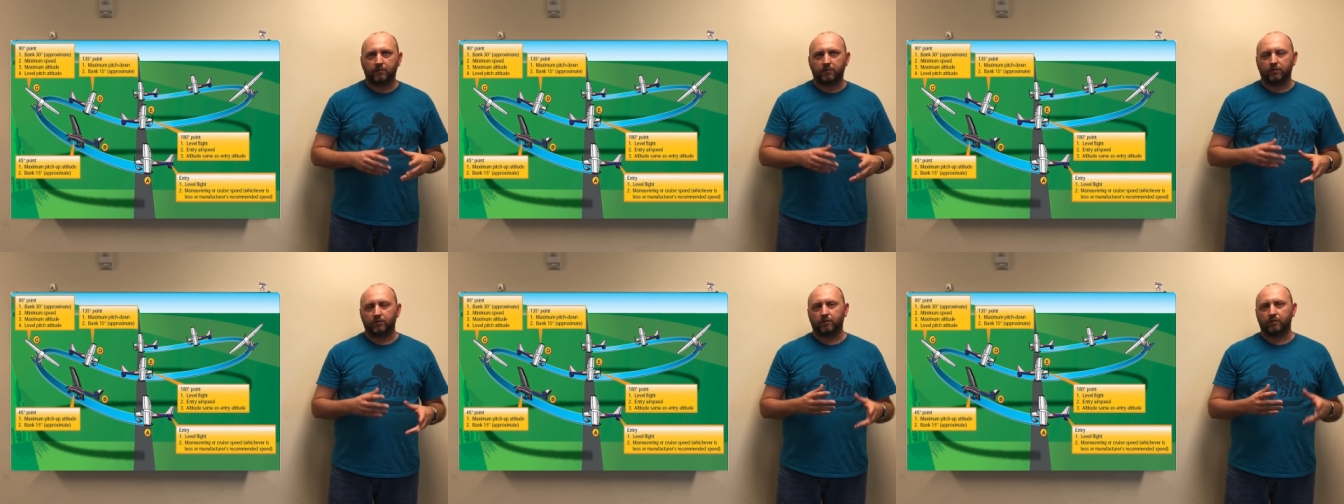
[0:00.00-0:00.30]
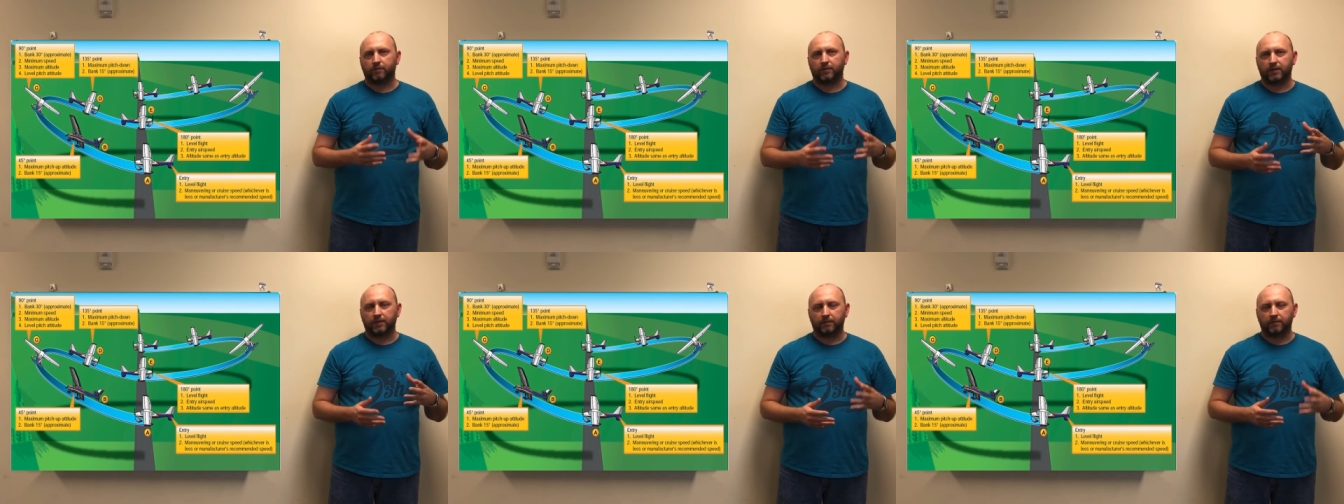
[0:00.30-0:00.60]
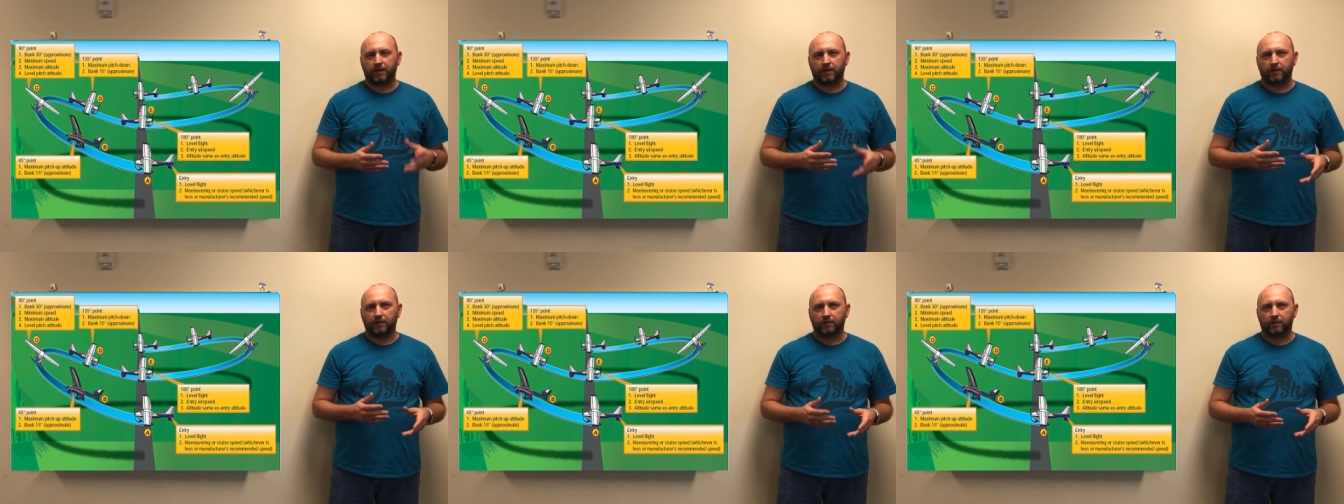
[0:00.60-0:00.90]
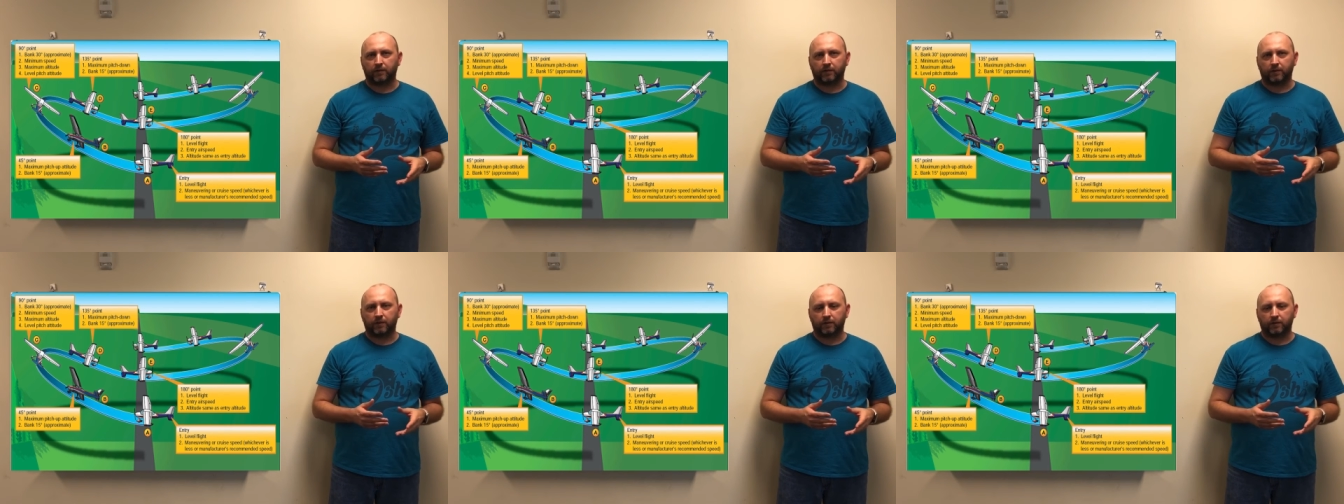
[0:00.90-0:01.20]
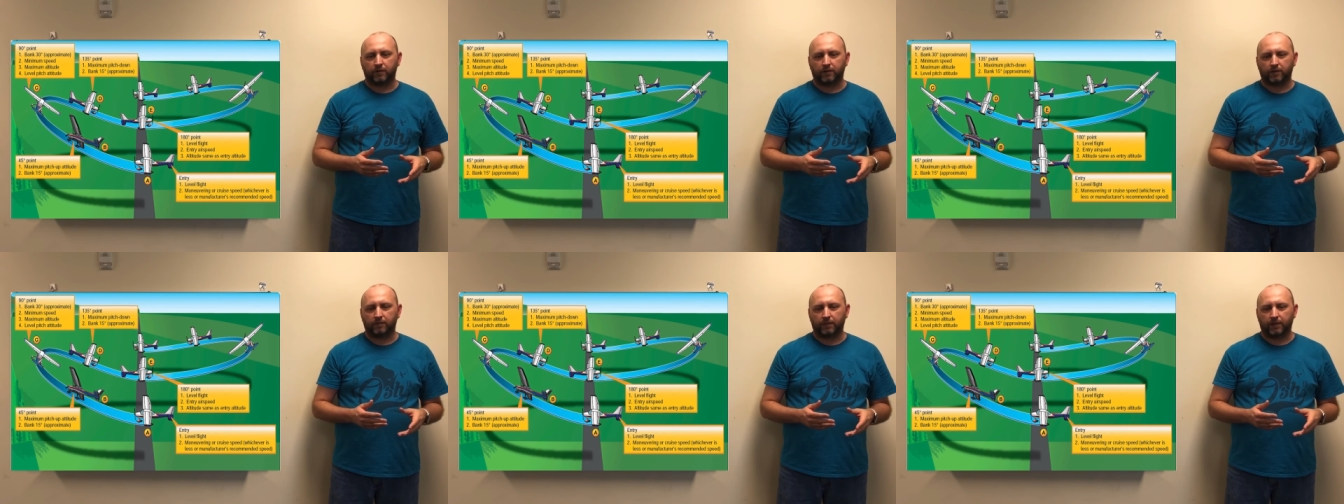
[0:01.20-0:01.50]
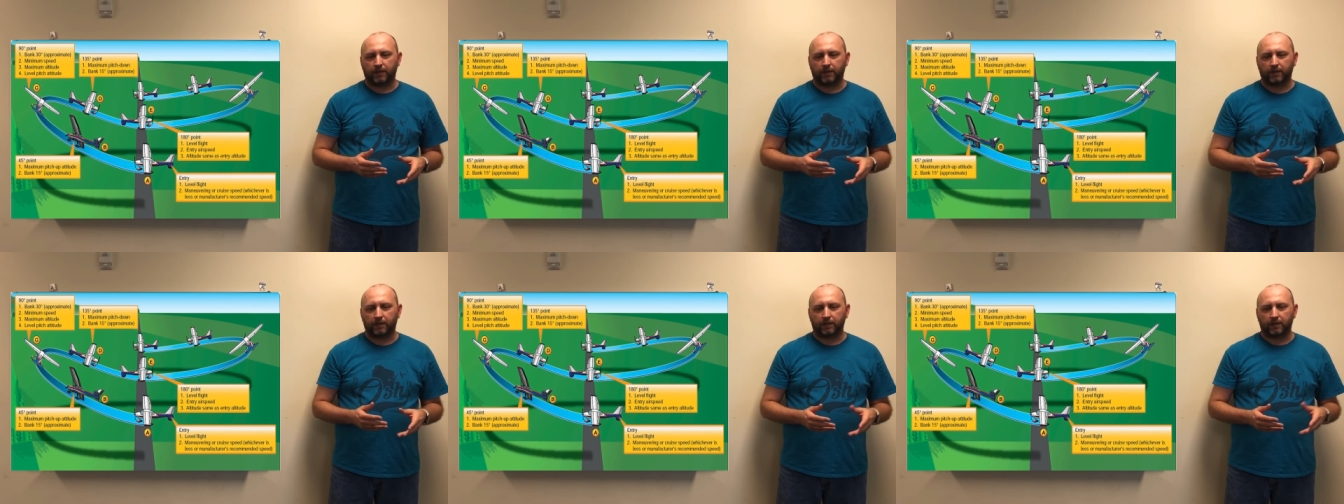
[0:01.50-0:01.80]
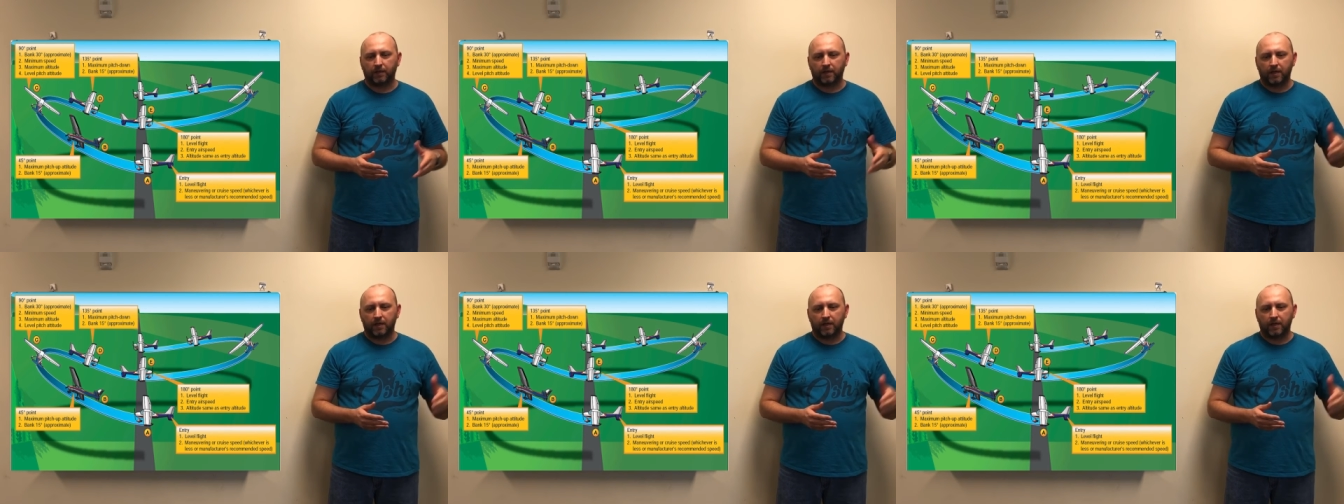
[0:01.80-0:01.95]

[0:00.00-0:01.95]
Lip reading: You should be at about a 30-degree bank.